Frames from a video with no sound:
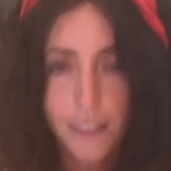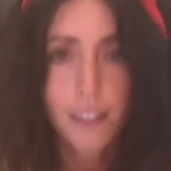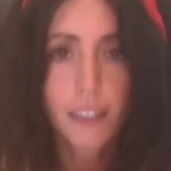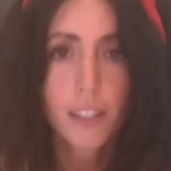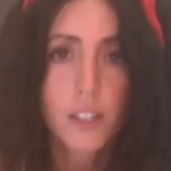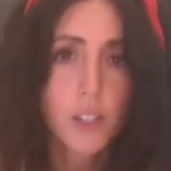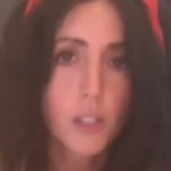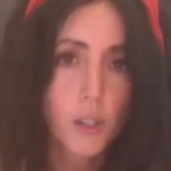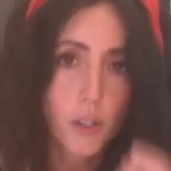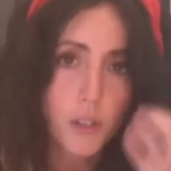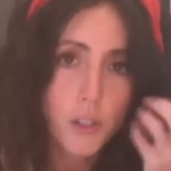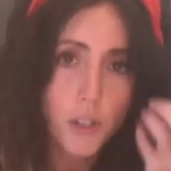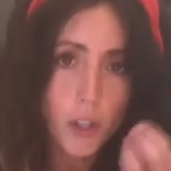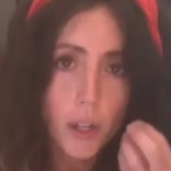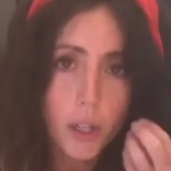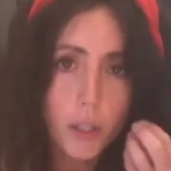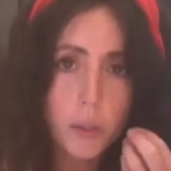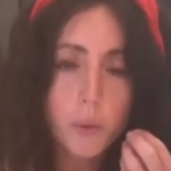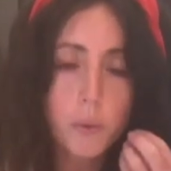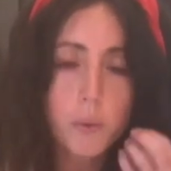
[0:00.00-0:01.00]
So
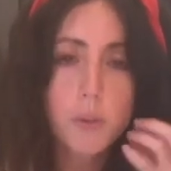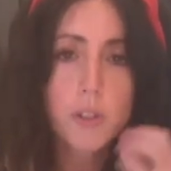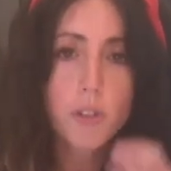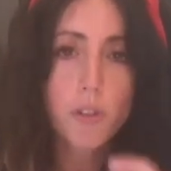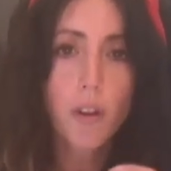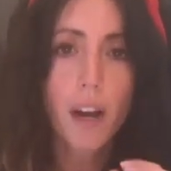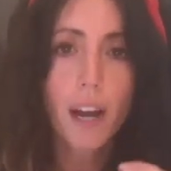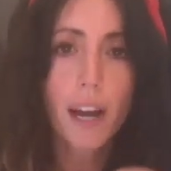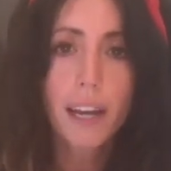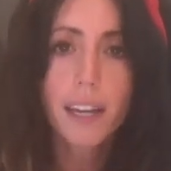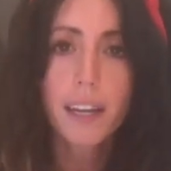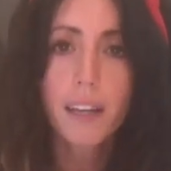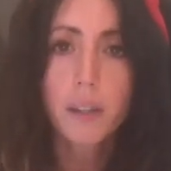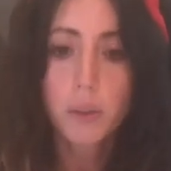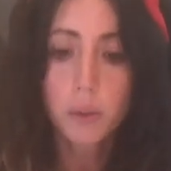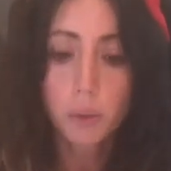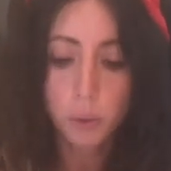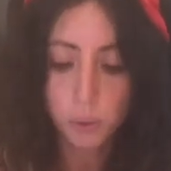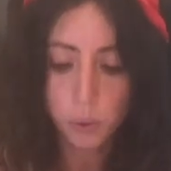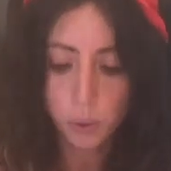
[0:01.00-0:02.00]
circles,
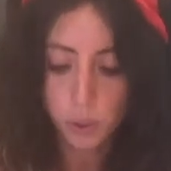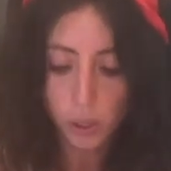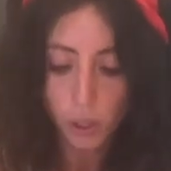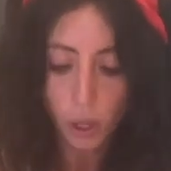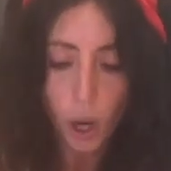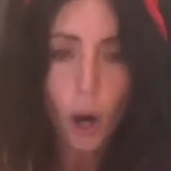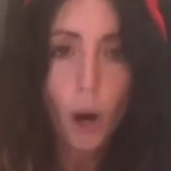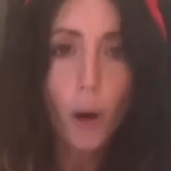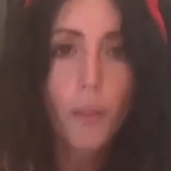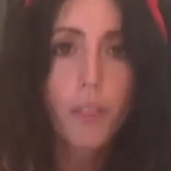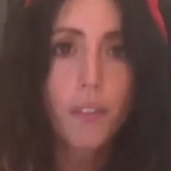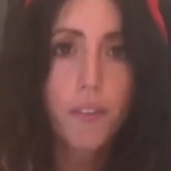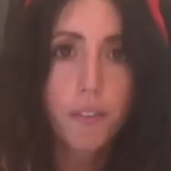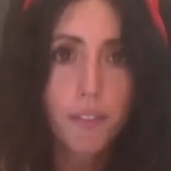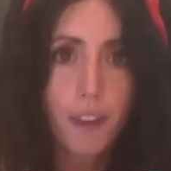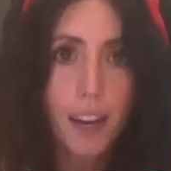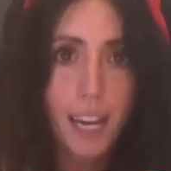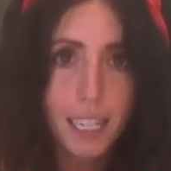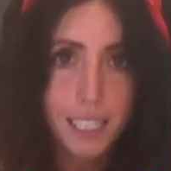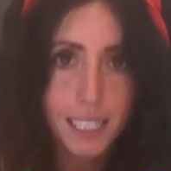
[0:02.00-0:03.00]
triangles on the
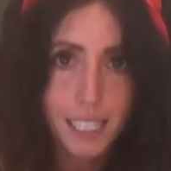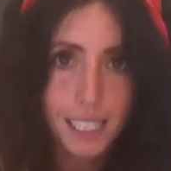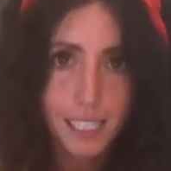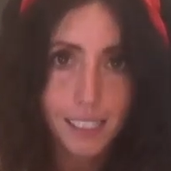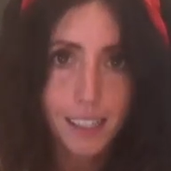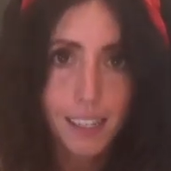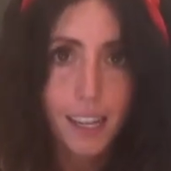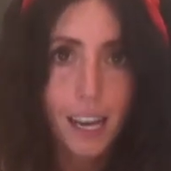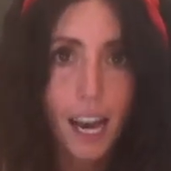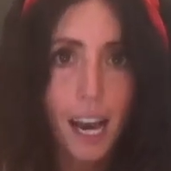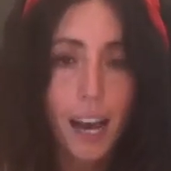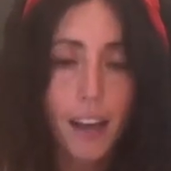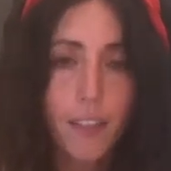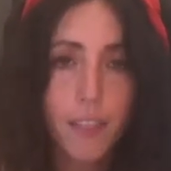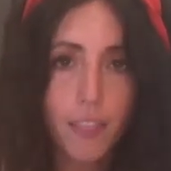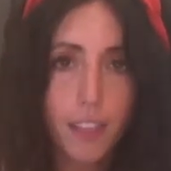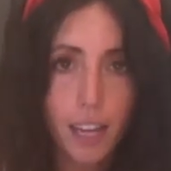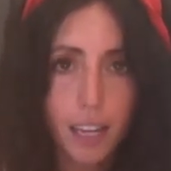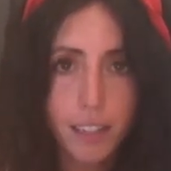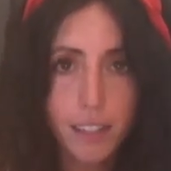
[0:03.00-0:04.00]
face. And
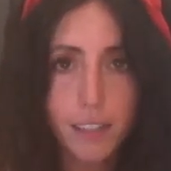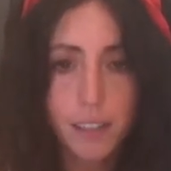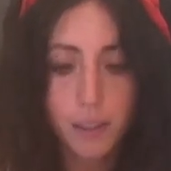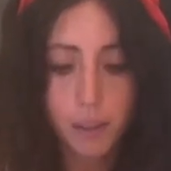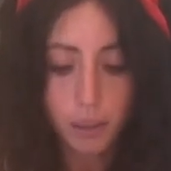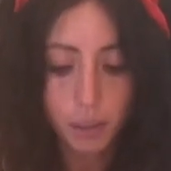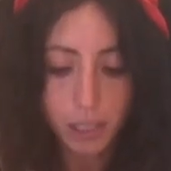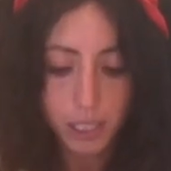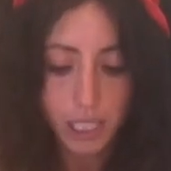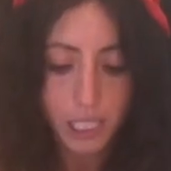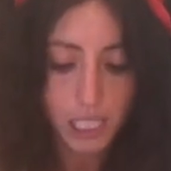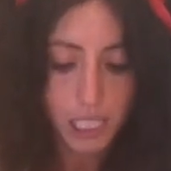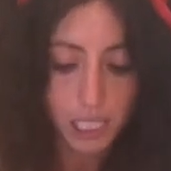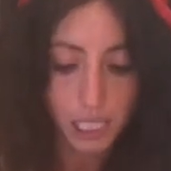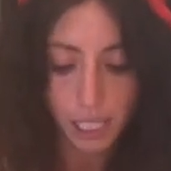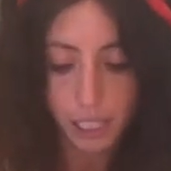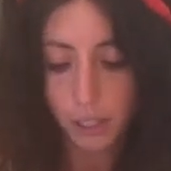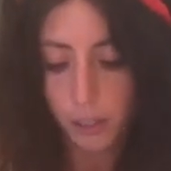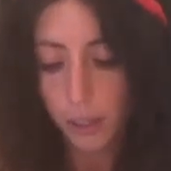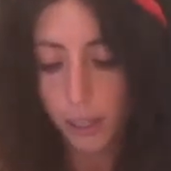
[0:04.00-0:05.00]
that is
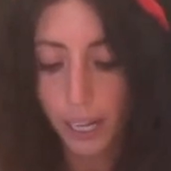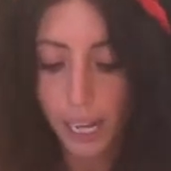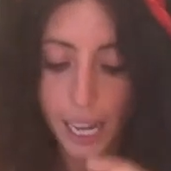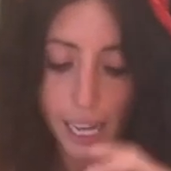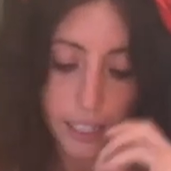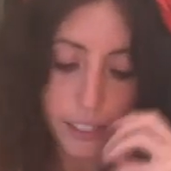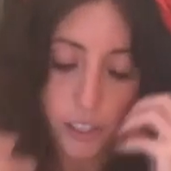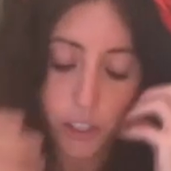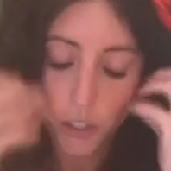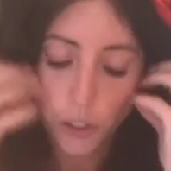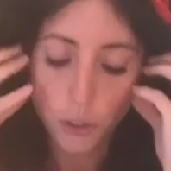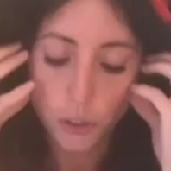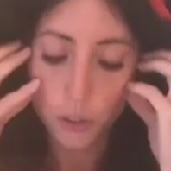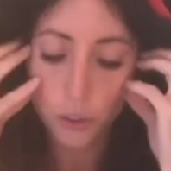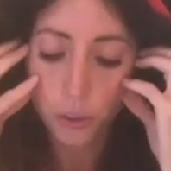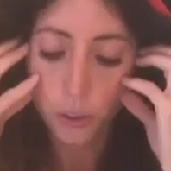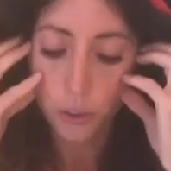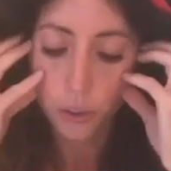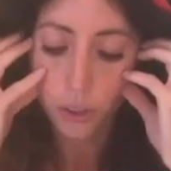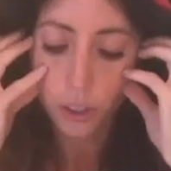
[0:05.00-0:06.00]
like going to add
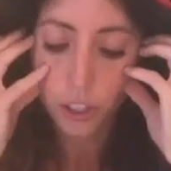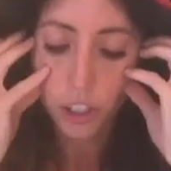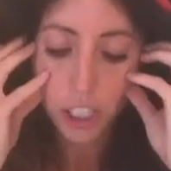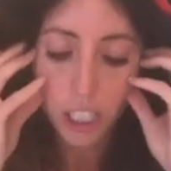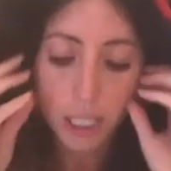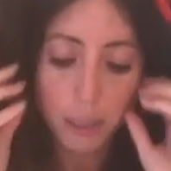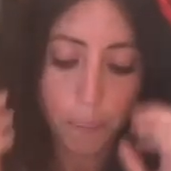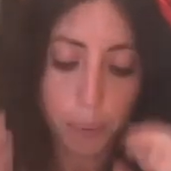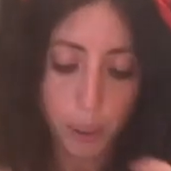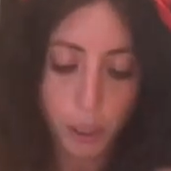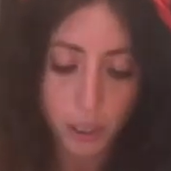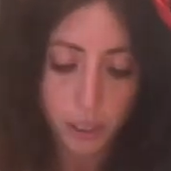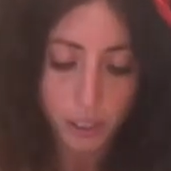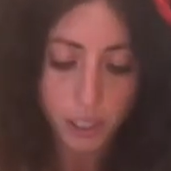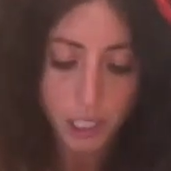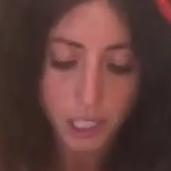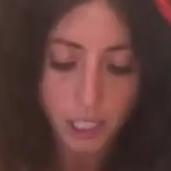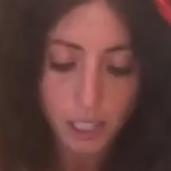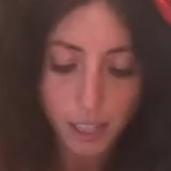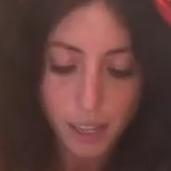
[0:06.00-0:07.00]
to the
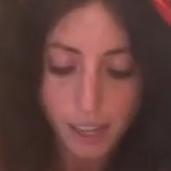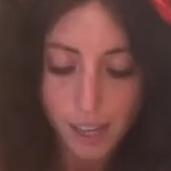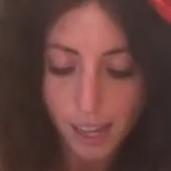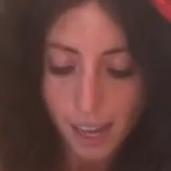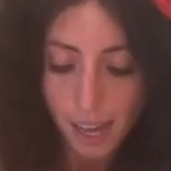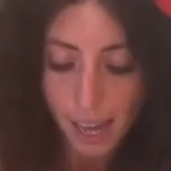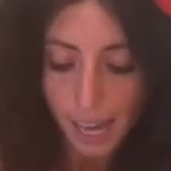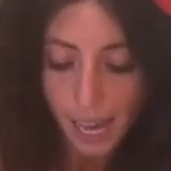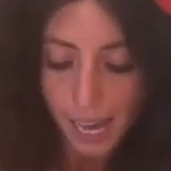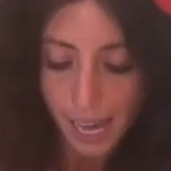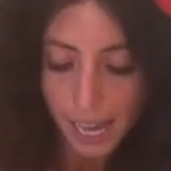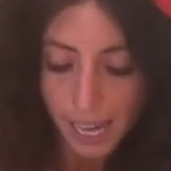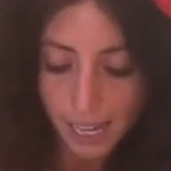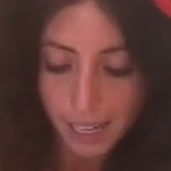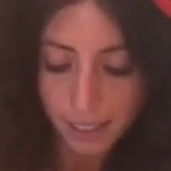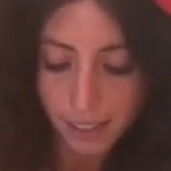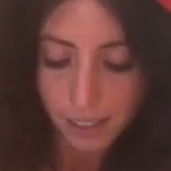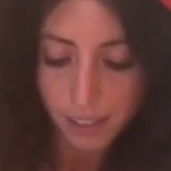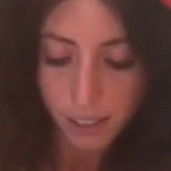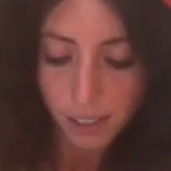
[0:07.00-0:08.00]
cheekbones
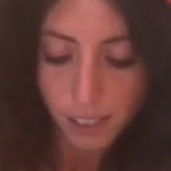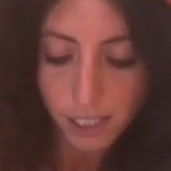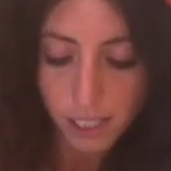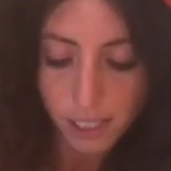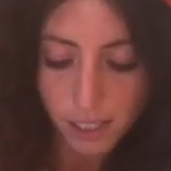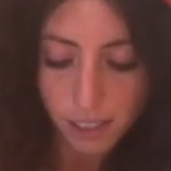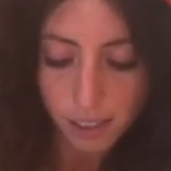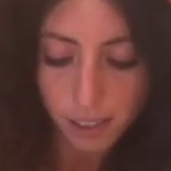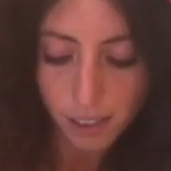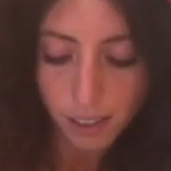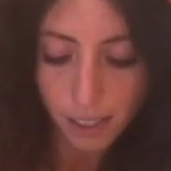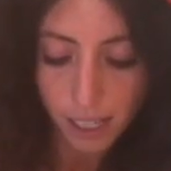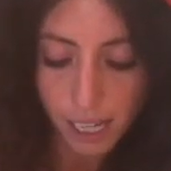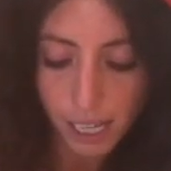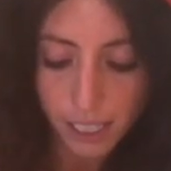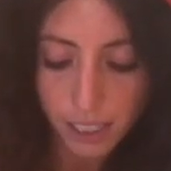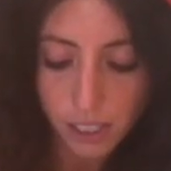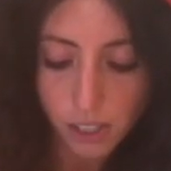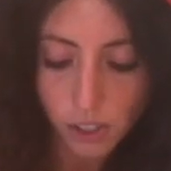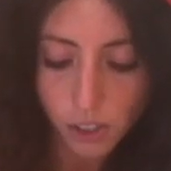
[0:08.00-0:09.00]
and
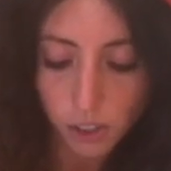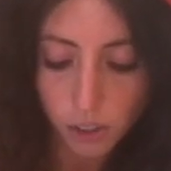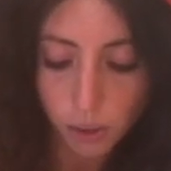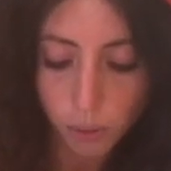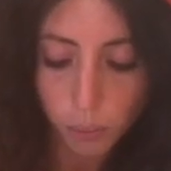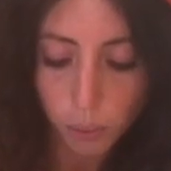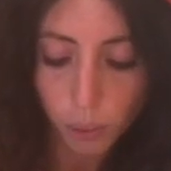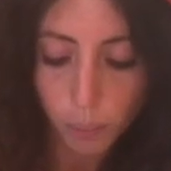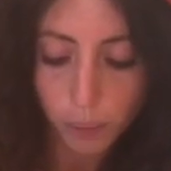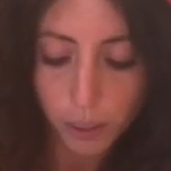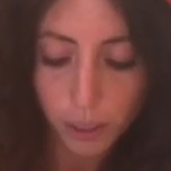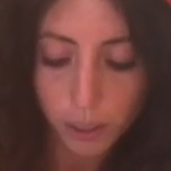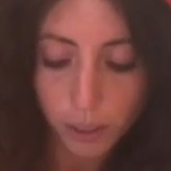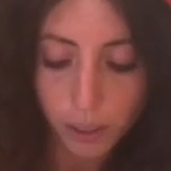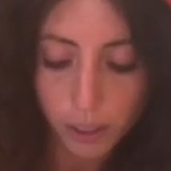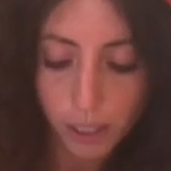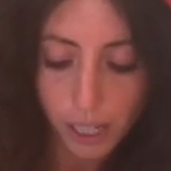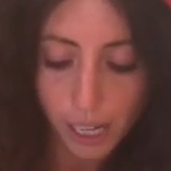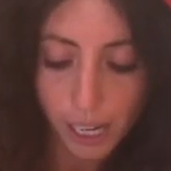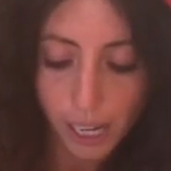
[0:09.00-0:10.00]
add to what we're going
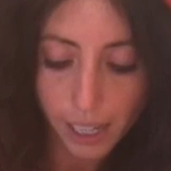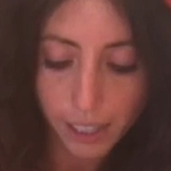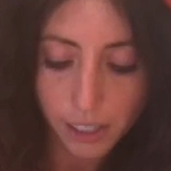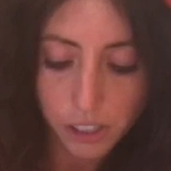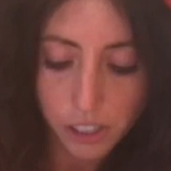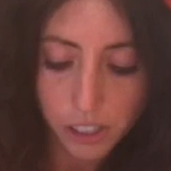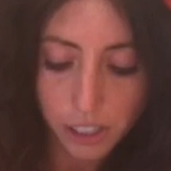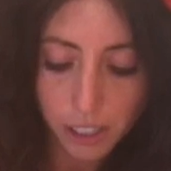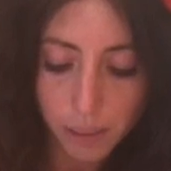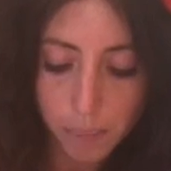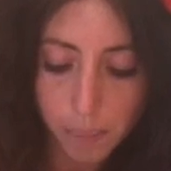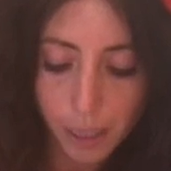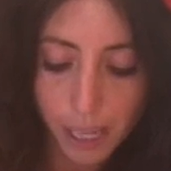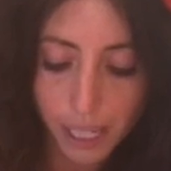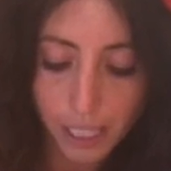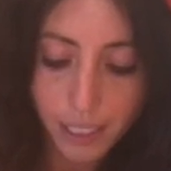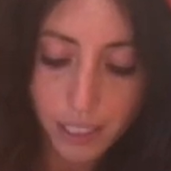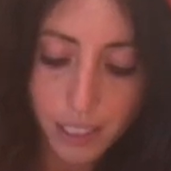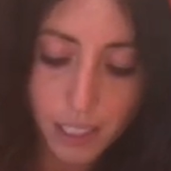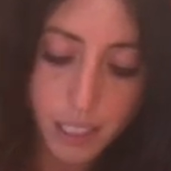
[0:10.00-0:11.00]
to actually
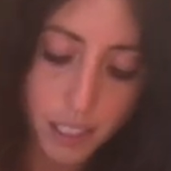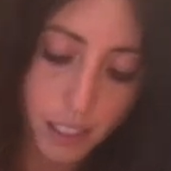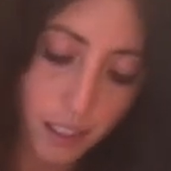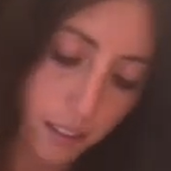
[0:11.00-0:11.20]
paint.